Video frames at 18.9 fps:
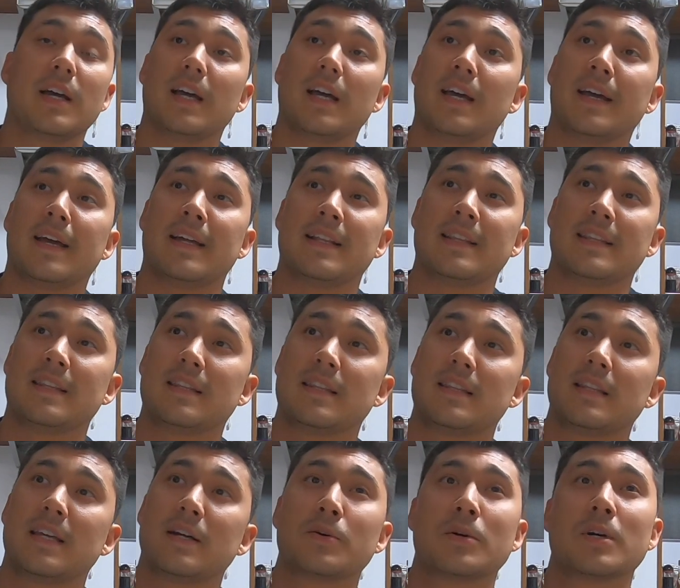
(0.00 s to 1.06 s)
And
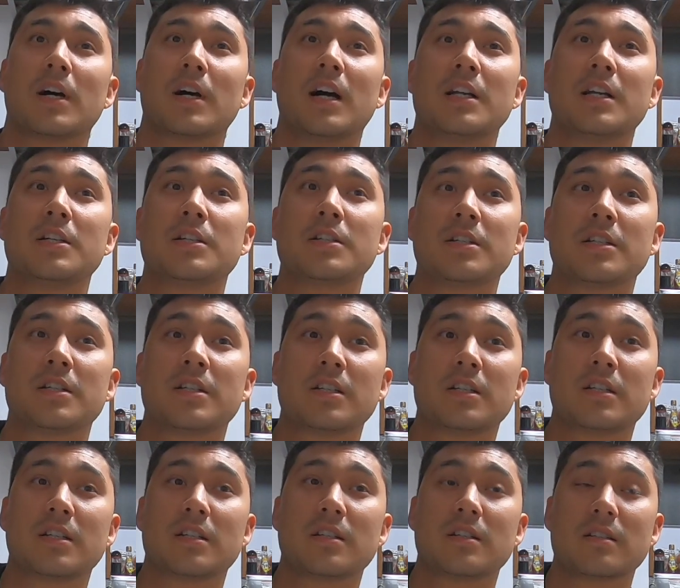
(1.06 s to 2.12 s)
they were
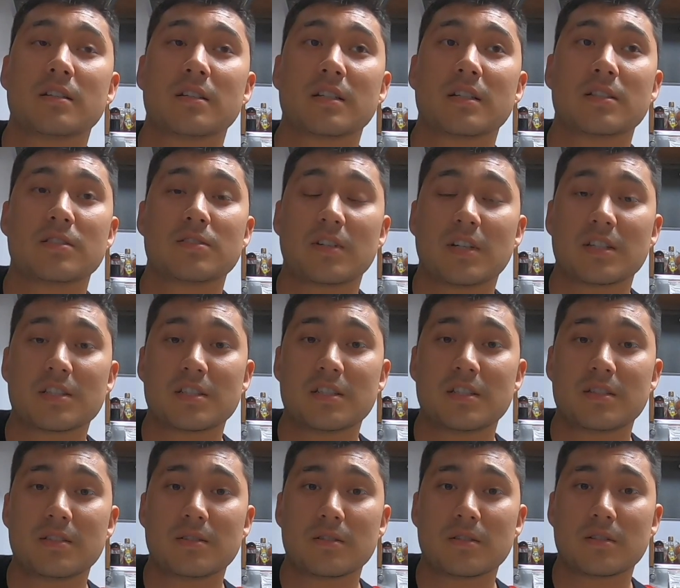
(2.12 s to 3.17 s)
under construction
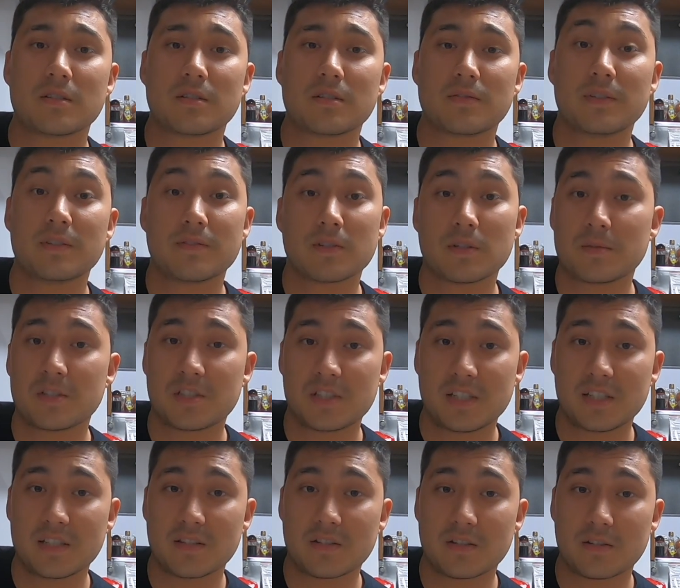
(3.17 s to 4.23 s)
or
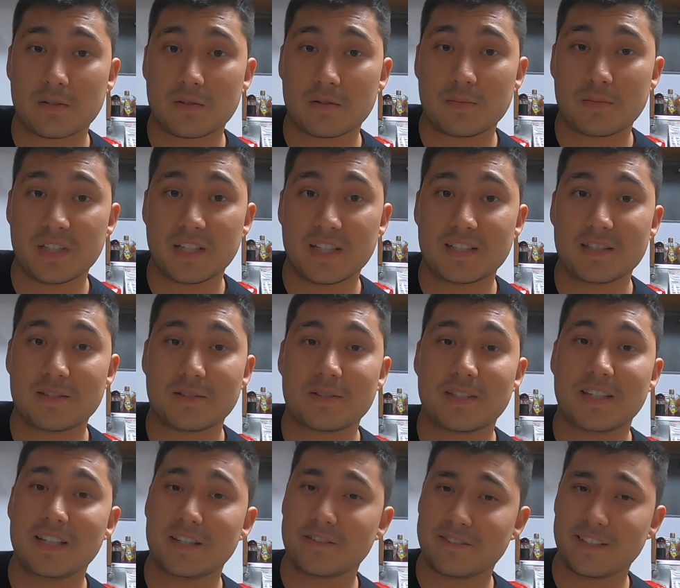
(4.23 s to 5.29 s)
refurbishing their whole place, so they
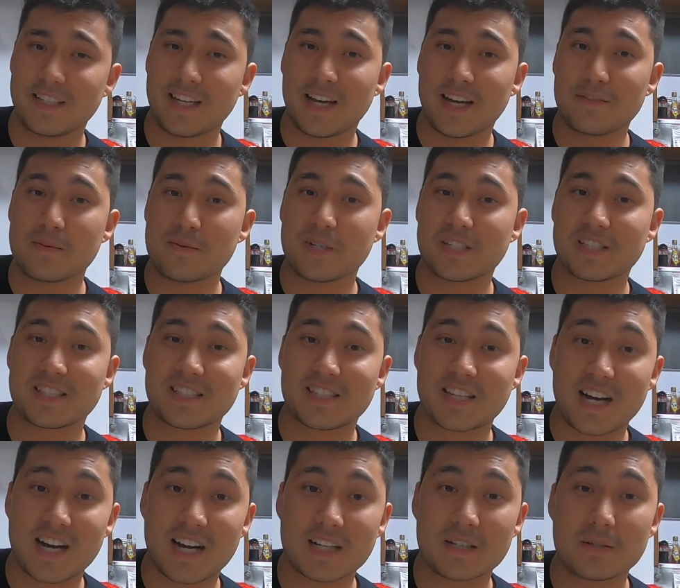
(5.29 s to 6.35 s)
didn't really have that much
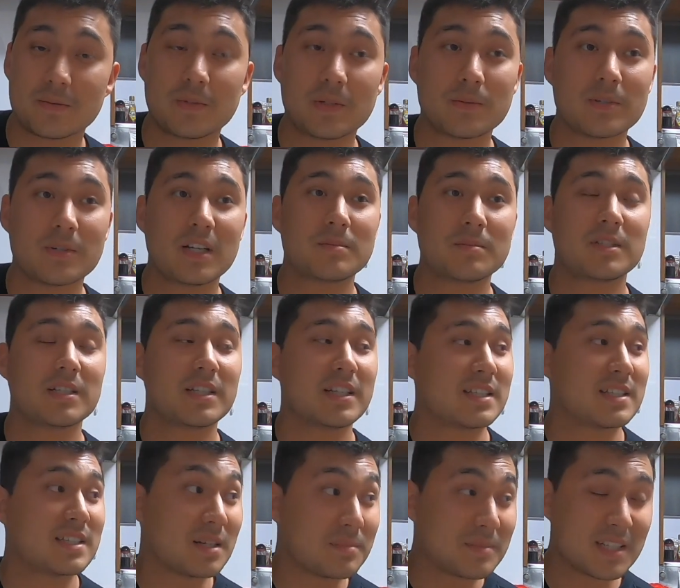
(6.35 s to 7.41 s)
stock. We were able to get
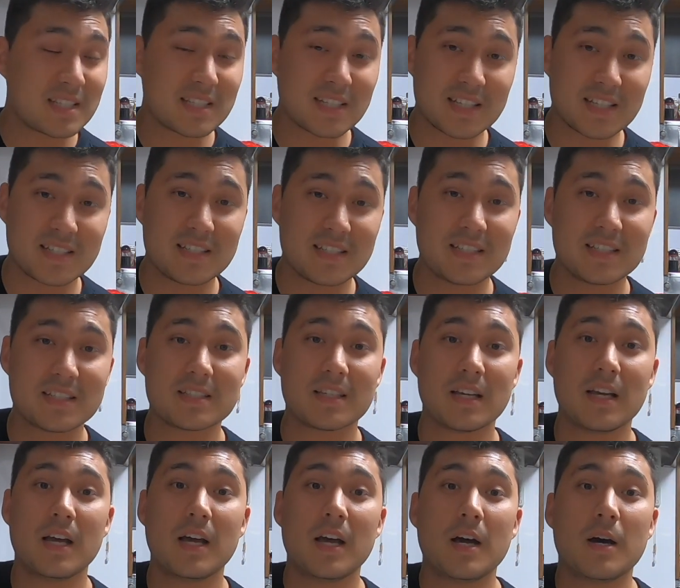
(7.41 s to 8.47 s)
some necessities,
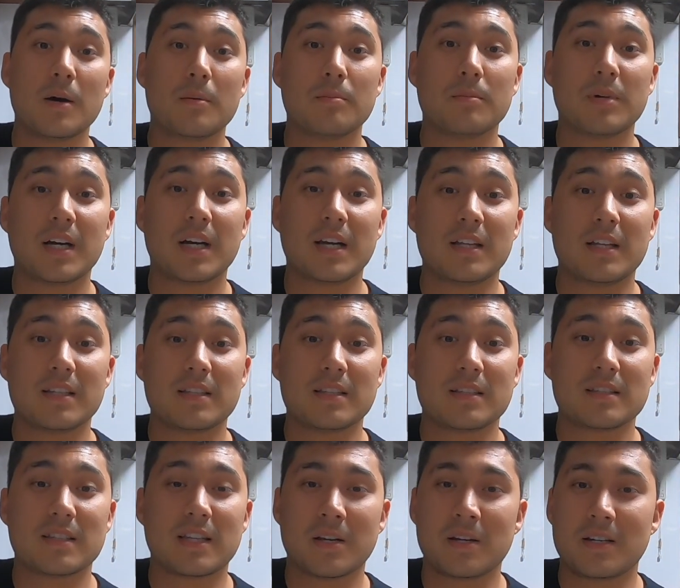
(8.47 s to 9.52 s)
but
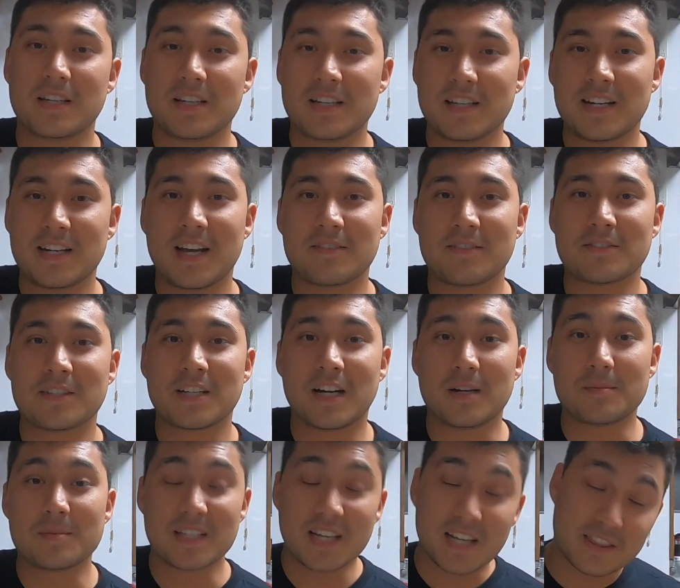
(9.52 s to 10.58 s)
they didn't have
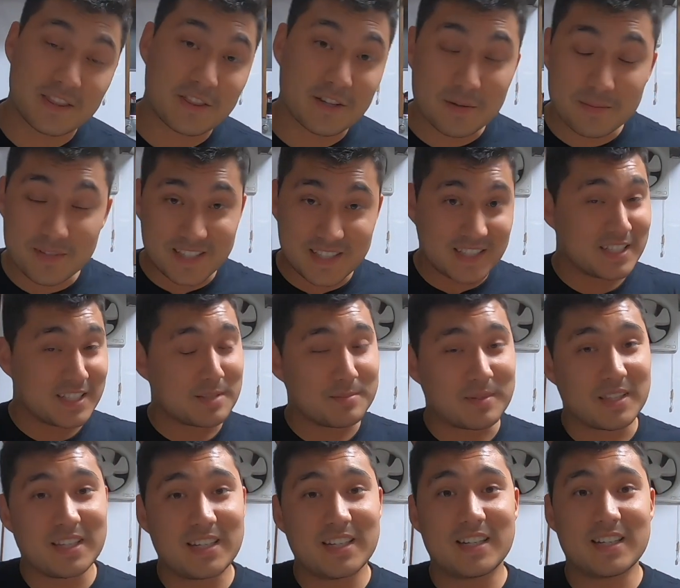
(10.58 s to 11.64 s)
cups. They had thermoses, but
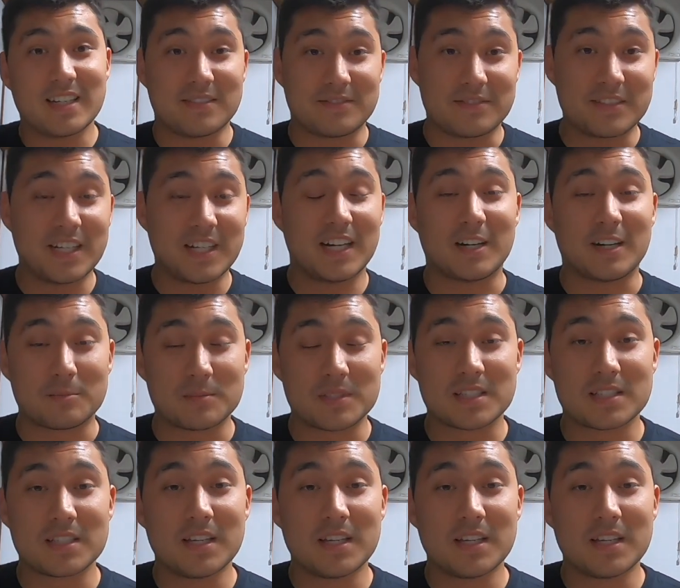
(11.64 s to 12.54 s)
they didn't have cups.